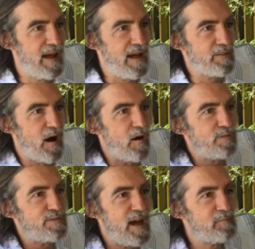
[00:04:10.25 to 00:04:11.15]
And the whole
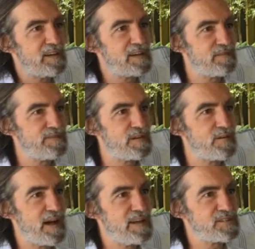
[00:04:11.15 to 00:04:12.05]
family
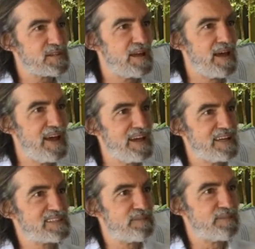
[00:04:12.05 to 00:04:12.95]
configuration
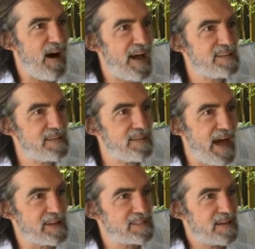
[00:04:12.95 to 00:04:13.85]
is inviting that